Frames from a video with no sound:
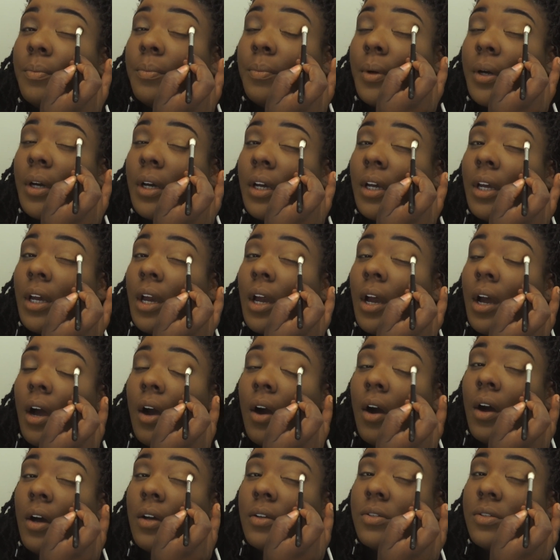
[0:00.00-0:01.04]
But
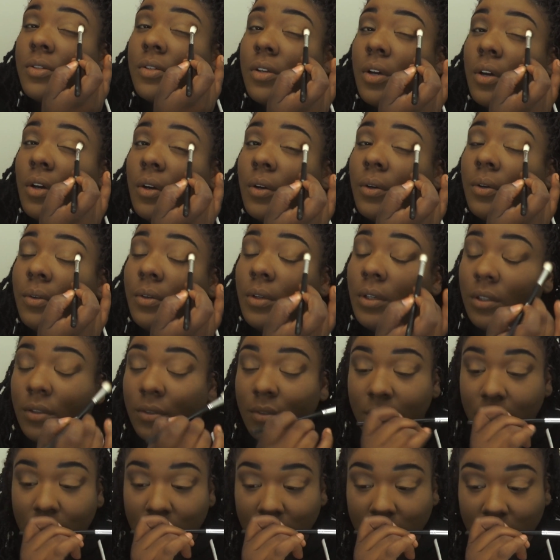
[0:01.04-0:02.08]
also,
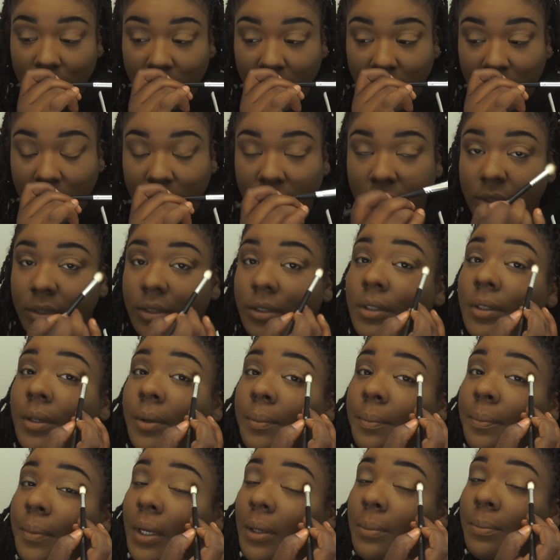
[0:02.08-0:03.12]

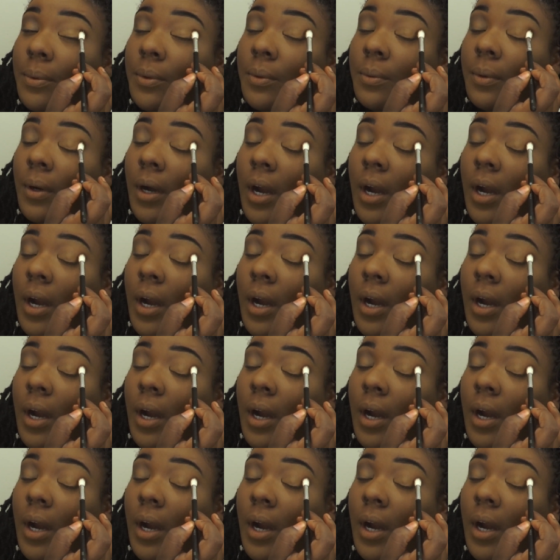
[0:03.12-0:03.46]
people